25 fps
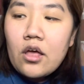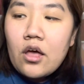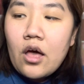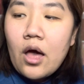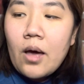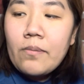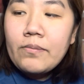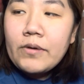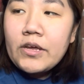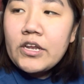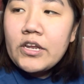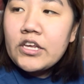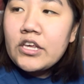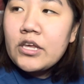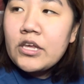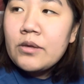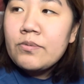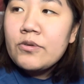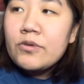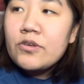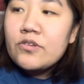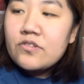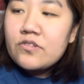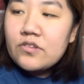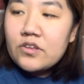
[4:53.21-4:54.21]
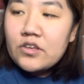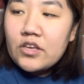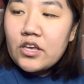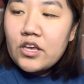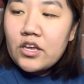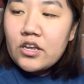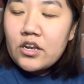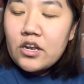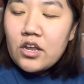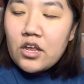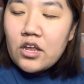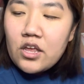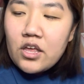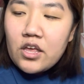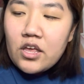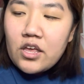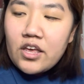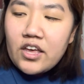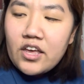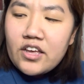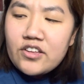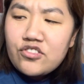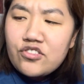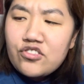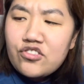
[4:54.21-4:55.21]
I'm gonna keep using it.
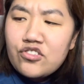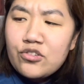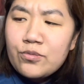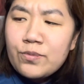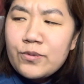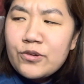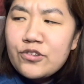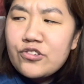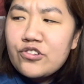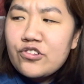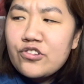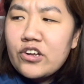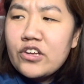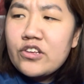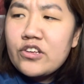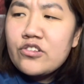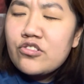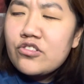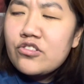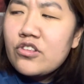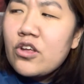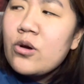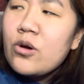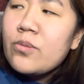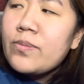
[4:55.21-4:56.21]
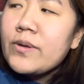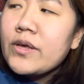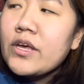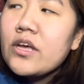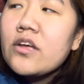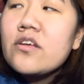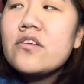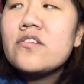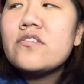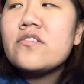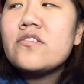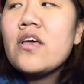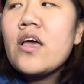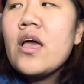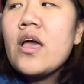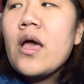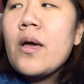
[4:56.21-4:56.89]
It's super strange though because